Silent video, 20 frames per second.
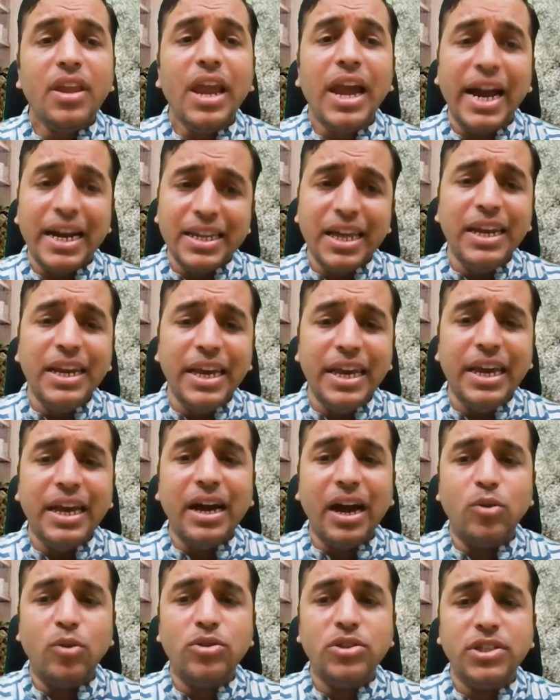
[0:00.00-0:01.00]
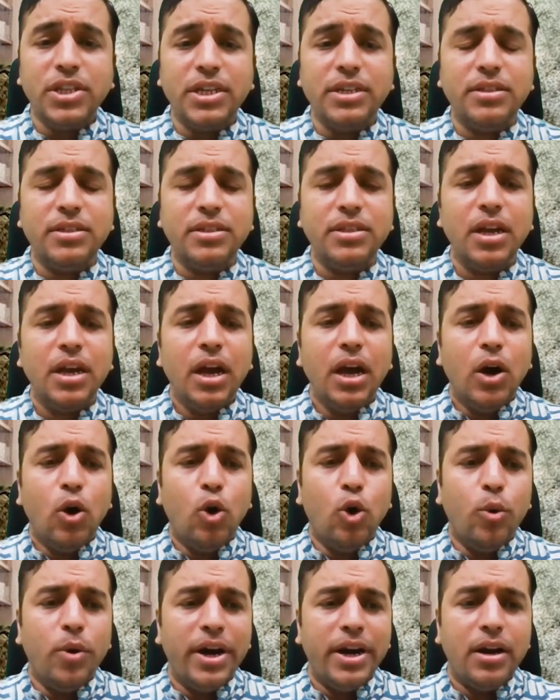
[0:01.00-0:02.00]
And then he counts this
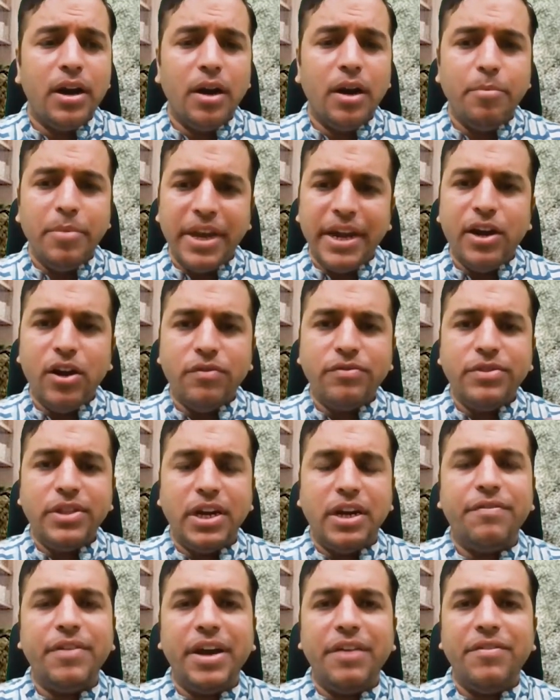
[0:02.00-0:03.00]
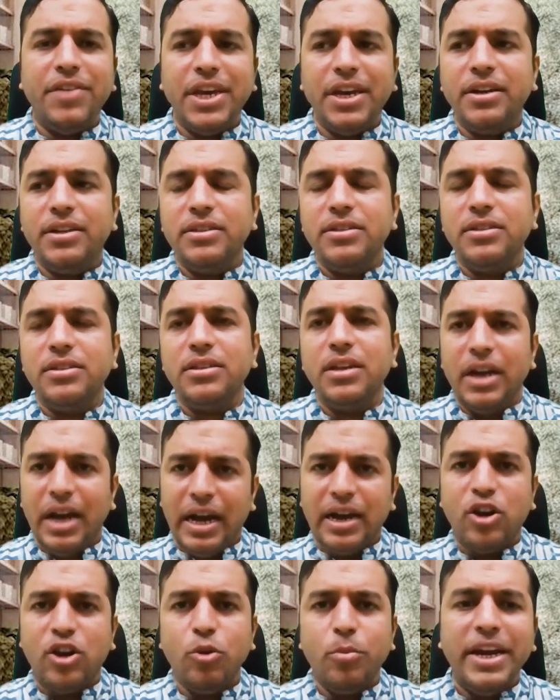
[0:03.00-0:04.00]
over a period of 35 years,
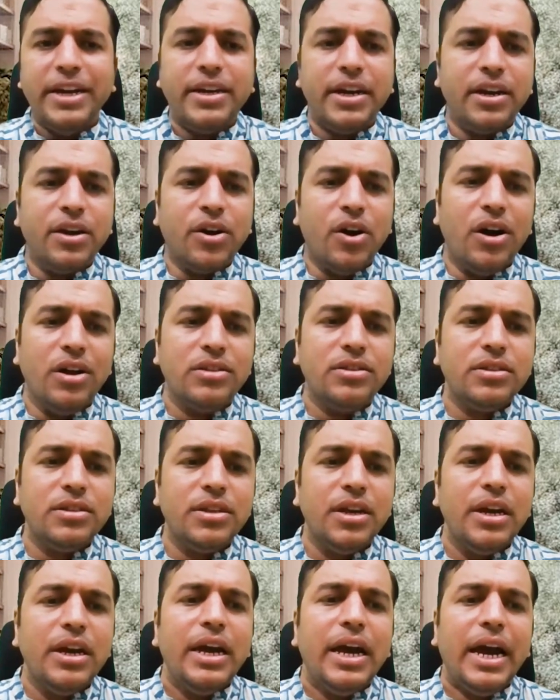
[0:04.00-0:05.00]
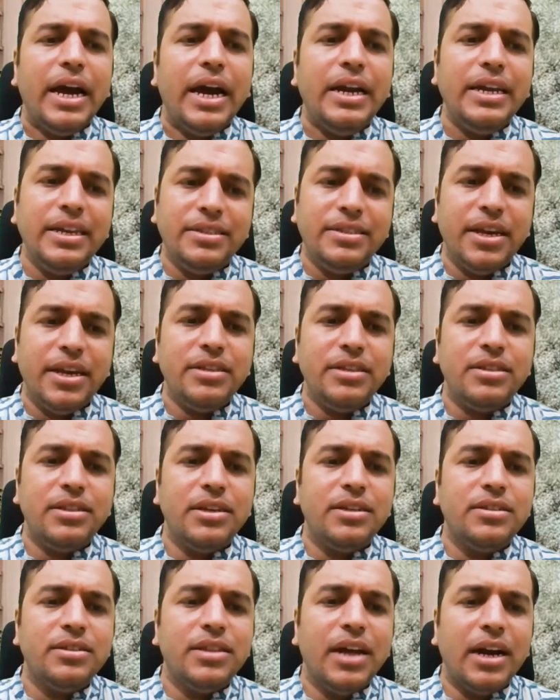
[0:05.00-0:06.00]
accumulated cost. And he says
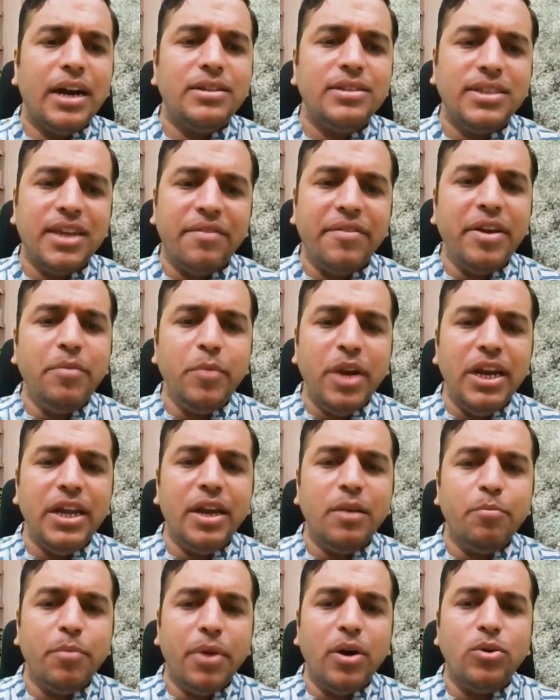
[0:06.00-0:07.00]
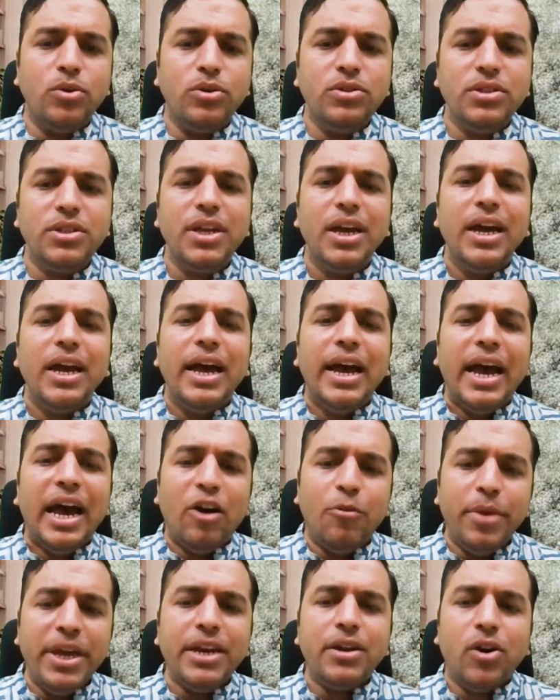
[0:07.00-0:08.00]
this, that 7 million pounds
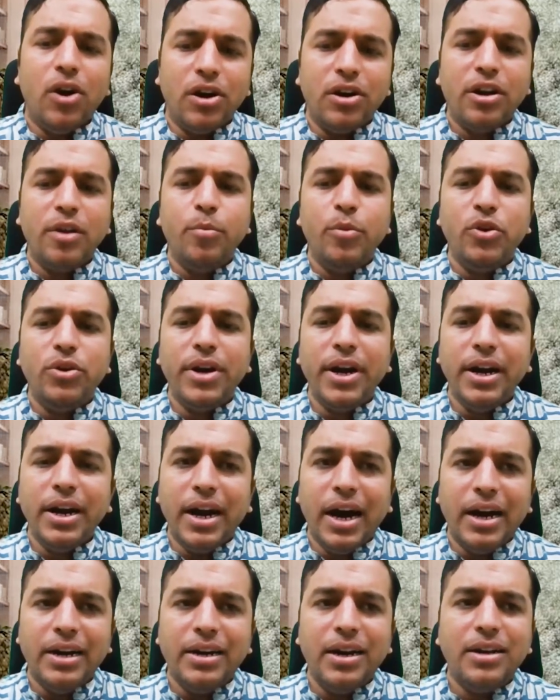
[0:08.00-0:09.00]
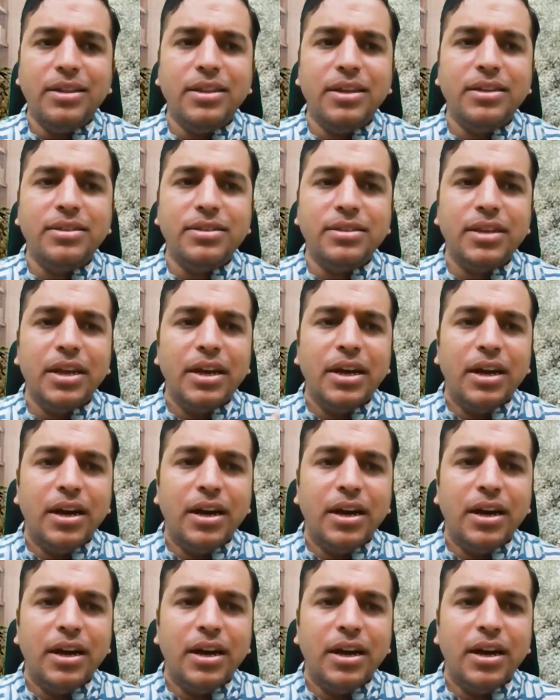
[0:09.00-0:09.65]
have been contributed under this